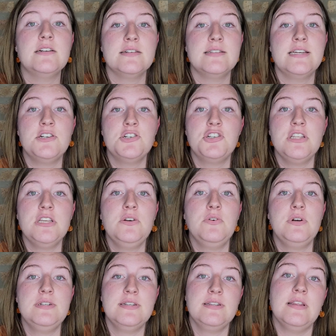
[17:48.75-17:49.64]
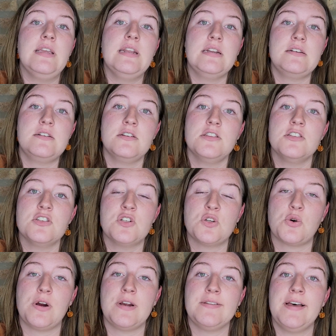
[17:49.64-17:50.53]
They're essentially going to lean into the
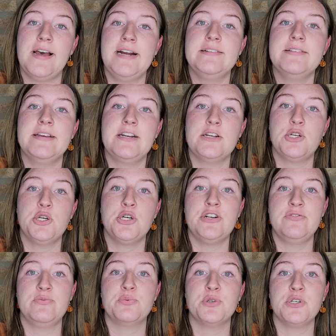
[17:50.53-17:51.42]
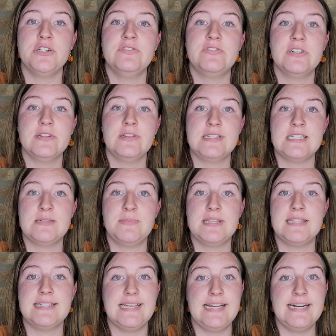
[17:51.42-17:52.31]
storyline that it could have proved
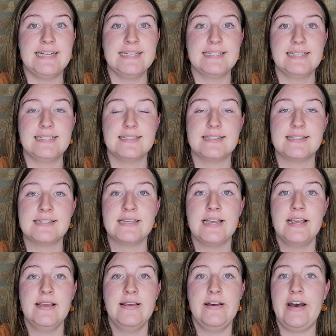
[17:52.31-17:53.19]
Elizabeth's innocence.